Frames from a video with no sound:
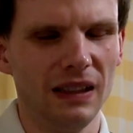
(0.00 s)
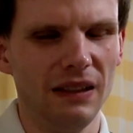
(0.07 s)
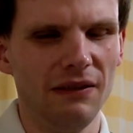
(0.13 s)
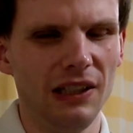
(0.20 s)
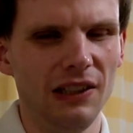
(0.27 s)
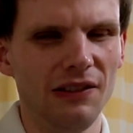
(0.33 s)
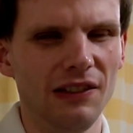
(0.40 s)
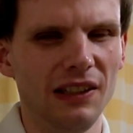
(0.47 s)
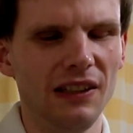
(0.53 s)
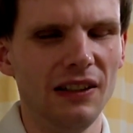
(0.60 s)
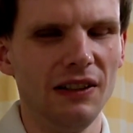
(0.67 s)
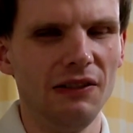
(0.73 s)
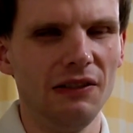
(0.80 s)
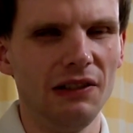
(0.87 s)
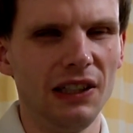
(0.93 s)
the
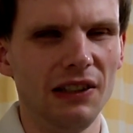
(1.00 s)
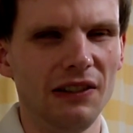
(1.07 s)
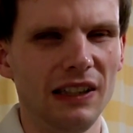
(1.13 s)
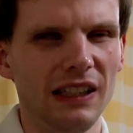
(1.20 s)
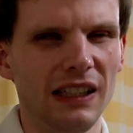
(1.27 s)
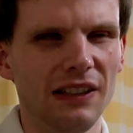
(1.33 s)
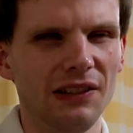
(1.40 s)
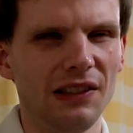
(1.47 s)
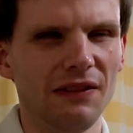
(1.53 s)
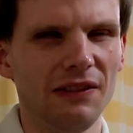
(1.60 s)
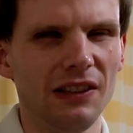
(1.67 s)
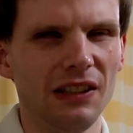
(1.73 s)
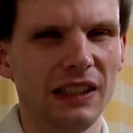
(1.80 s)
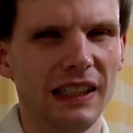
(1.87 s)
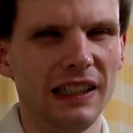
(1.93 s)
rotary dials
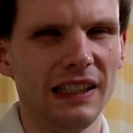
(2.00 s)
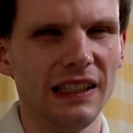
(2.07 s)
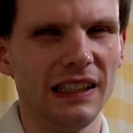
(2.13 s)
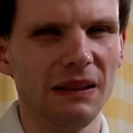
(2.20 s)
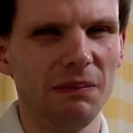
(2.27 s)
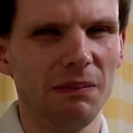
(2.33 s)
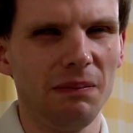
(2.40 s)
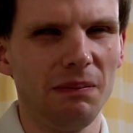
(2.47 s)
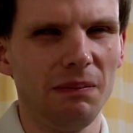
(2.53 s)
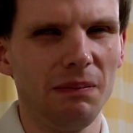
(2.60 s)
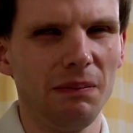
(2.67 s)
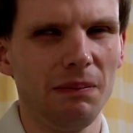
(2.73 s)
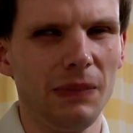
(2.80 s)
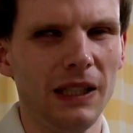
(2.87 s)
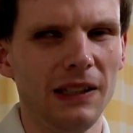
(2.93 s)
are for changing the
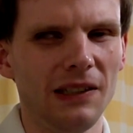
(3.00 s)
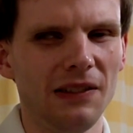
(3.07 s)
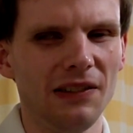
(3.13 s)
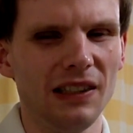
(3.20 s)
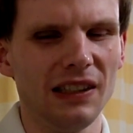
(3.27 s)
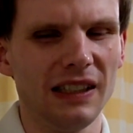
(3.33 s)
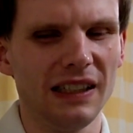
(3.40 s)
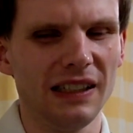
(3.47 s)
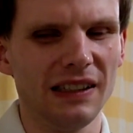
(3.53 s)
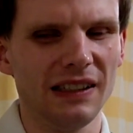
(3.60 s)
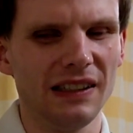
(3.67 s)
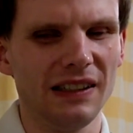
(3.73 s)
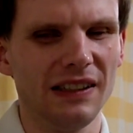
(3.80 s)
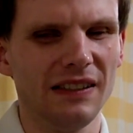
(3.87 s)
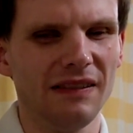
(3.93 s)
pitch of the
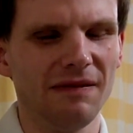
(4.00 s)
sound.